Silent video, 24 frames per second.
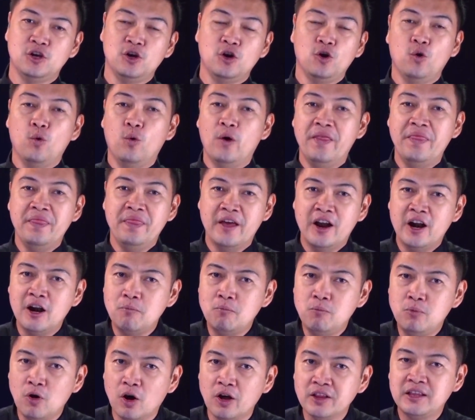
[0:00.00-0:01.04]
when they're
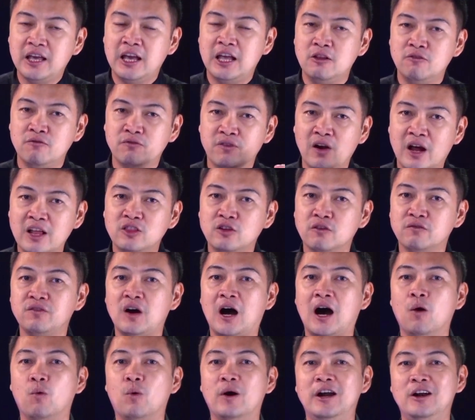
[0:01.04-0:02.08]
brought in front of
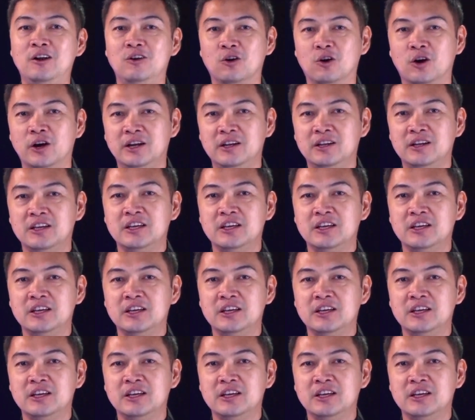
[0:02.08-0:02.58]
our Lord,